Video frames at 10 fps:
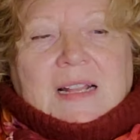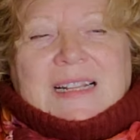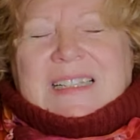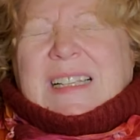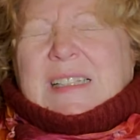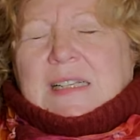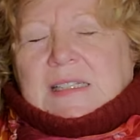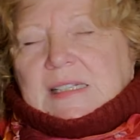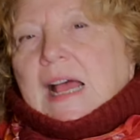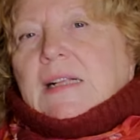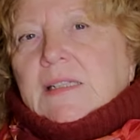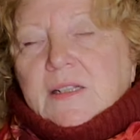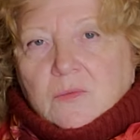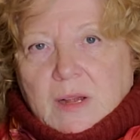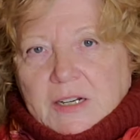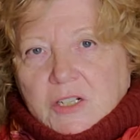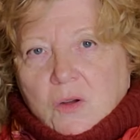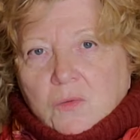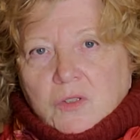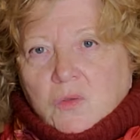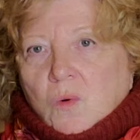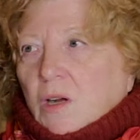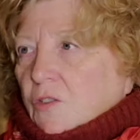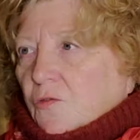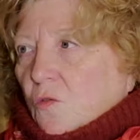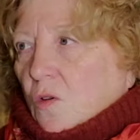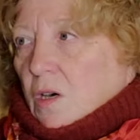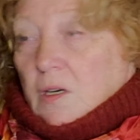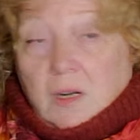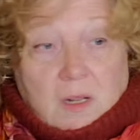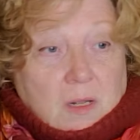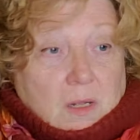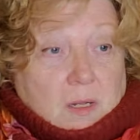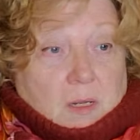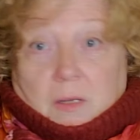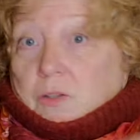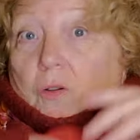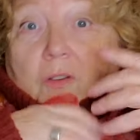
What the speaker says: that sets exactly the right tone you want for your